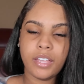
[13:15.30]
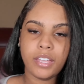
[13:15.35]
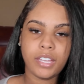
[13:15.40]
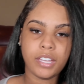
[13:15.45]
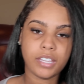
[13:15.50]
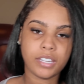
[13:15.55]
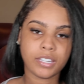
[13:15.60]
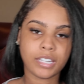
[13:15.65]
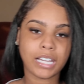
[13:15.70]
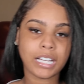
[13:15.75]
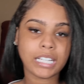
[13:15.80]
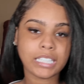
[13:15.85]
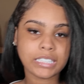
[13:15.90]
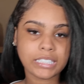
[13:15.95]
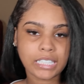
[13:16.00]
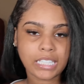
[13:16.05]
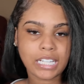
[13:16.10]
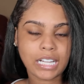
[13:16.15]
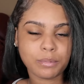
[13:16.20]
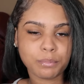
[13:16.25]
And like I
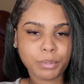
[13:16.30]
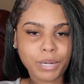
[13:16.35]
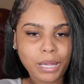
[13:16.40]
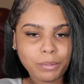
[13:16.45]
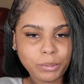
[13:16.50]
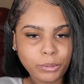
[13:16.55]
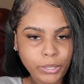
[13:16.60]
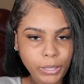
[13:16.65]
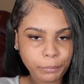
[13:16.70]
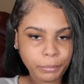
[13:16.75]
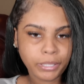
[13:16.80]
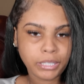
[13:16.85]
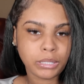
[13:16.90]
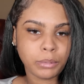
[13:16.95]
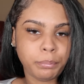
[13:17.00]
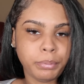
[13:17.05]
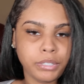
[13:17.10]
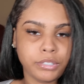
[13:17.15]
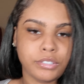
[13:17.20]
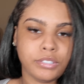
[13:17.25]
said, I'm probably going to put the
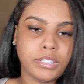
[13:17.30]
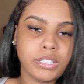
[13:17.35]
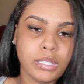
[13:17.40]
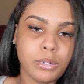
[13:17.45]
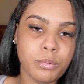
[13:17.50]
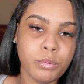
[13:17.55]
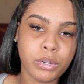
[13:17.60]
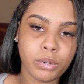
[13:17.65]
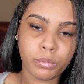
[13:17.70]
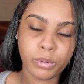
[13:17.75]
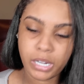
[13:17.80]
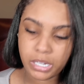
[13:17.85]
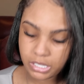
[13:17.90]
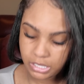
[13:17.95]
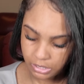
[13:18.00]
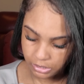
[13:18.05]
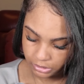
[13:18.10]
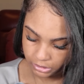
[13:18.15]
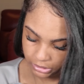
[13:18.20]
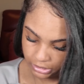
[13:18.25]
pictures somewhere right
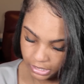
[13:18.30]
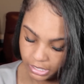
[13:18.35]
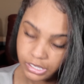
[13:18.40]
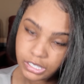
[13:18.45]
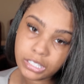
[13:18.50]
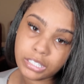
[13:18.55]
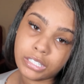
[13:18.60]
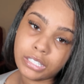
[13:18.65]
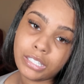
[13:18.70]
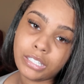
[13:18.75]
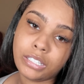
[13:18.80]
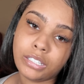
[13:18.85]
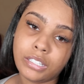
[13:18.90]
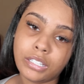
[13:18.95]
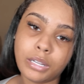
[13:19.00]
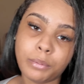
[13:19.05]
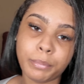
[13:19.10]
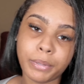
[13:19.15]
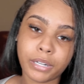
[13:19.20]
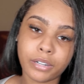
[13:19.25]
here so y'all can get
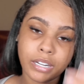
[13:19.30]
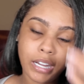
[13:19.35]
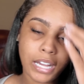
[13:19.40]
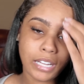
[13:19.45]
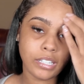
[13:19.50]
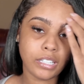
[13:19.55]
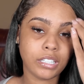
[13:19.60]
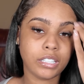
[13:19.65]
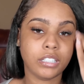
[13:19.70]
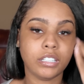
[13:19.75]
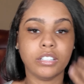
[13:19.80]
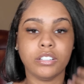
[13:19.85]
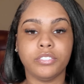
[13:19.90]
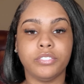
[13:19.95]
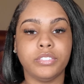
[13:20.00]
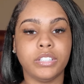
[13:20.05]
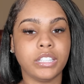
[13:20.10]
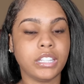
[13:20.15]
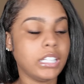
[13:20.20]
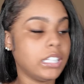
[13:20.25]
a better idea
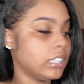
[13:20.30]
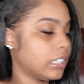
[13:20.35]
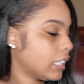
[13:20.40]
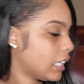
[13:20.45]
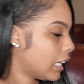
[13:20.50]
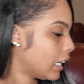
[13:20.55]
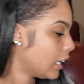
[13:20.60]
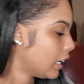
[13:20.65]
of the things that I